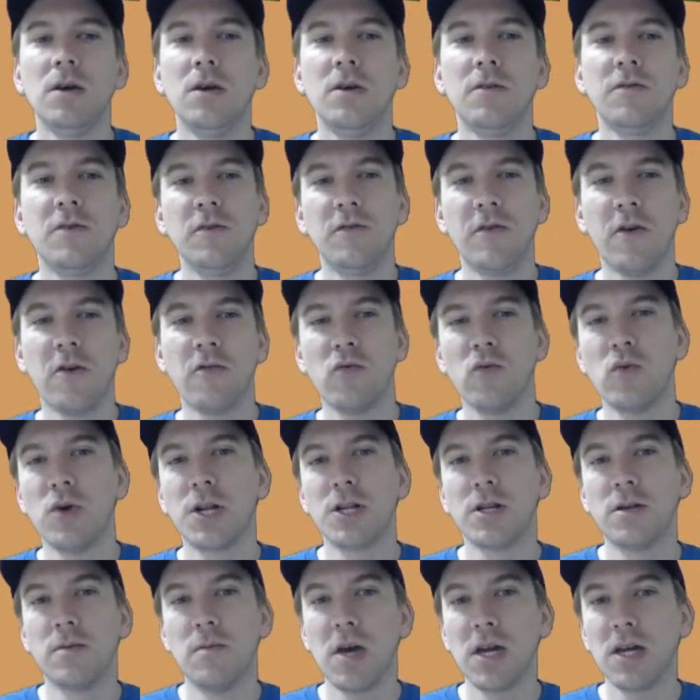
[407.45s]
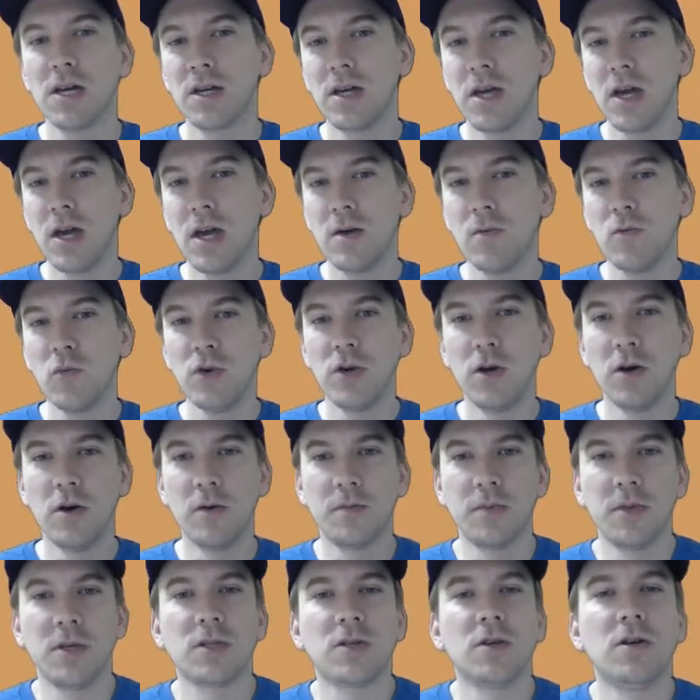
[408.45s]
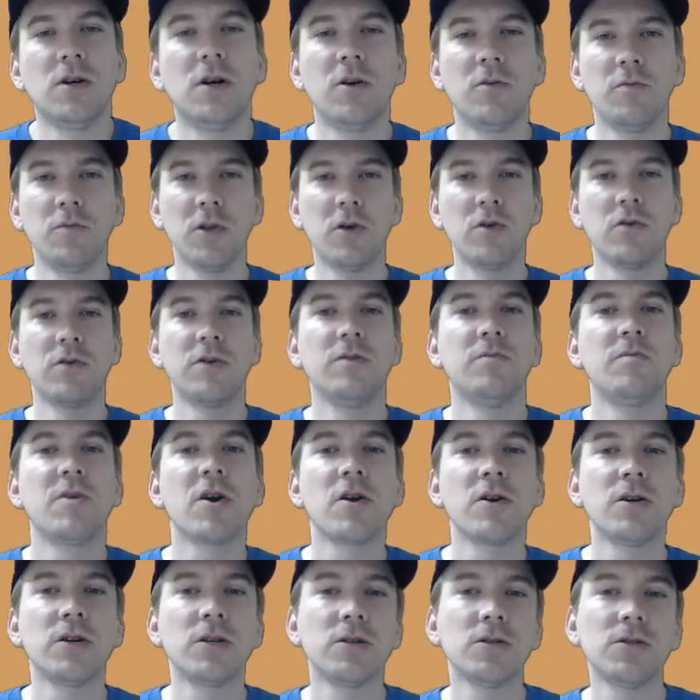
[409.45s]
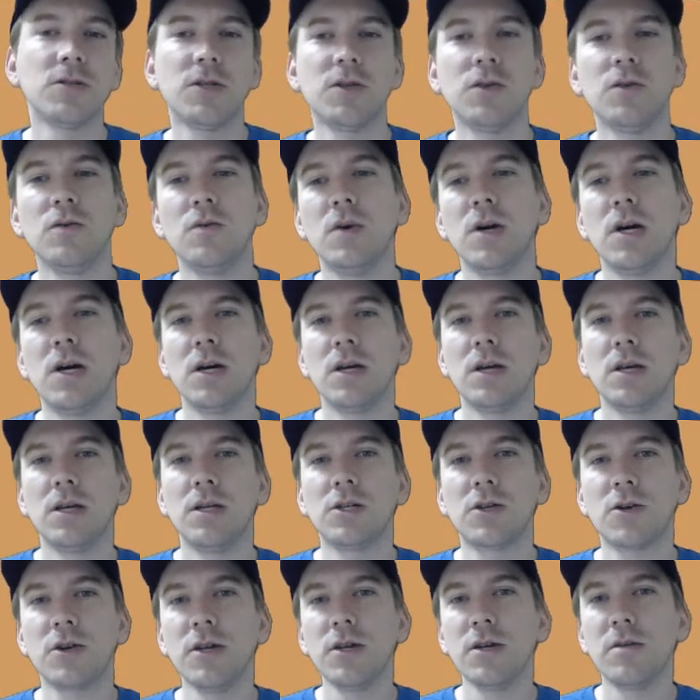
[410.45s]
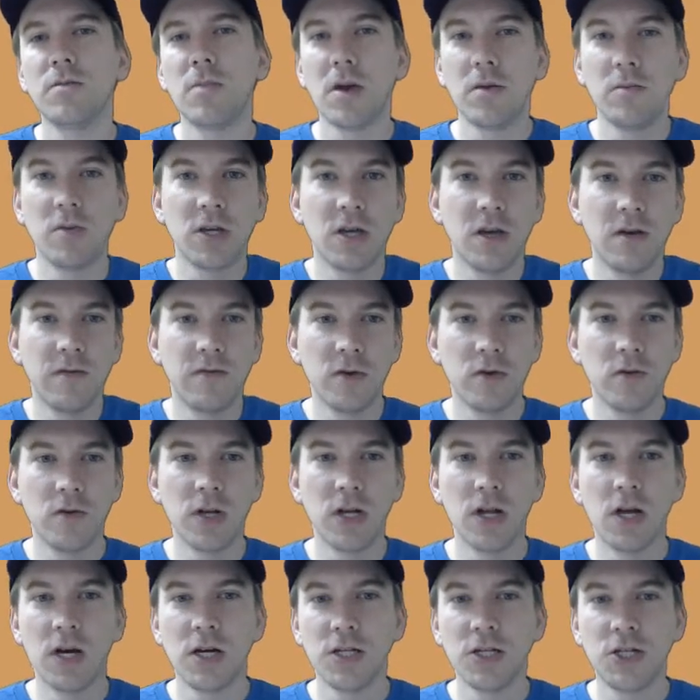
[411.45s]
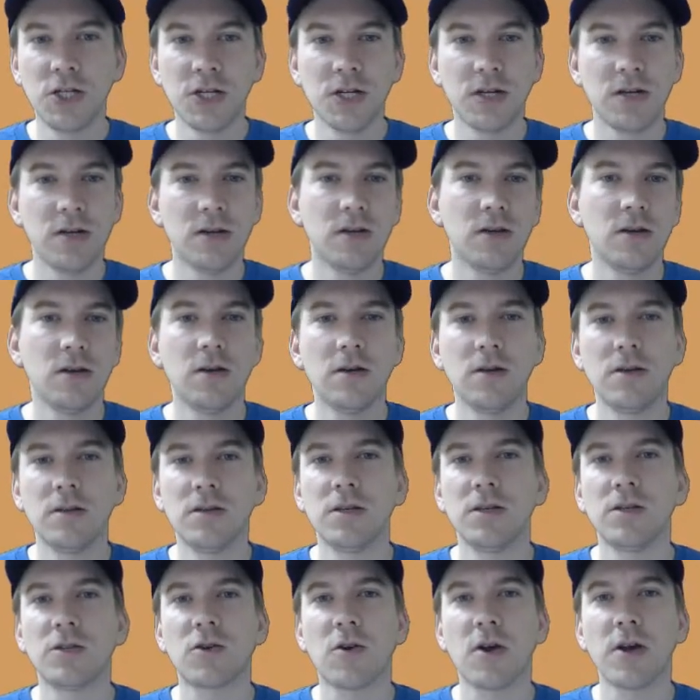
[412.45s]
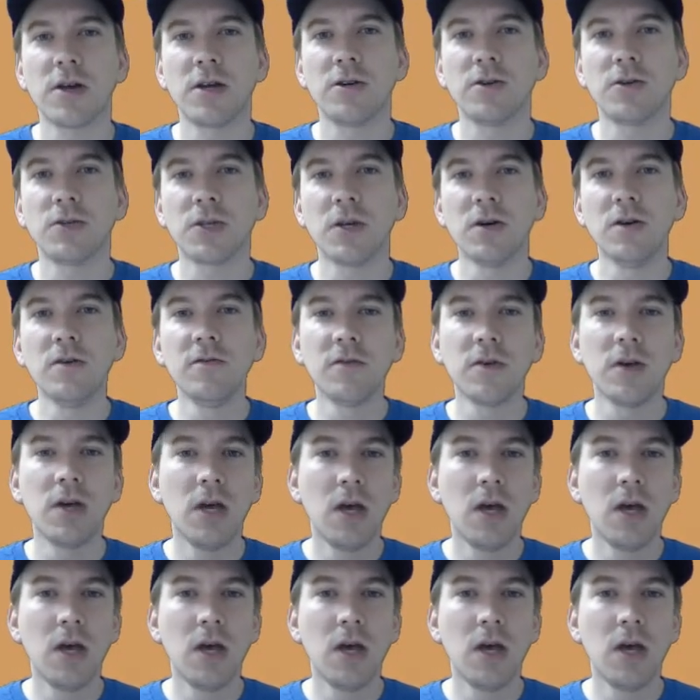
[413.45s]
If you've ever wanted to make a game, we hope this will help lower the barrier to entry and maybe give you a nudge to try it yourself.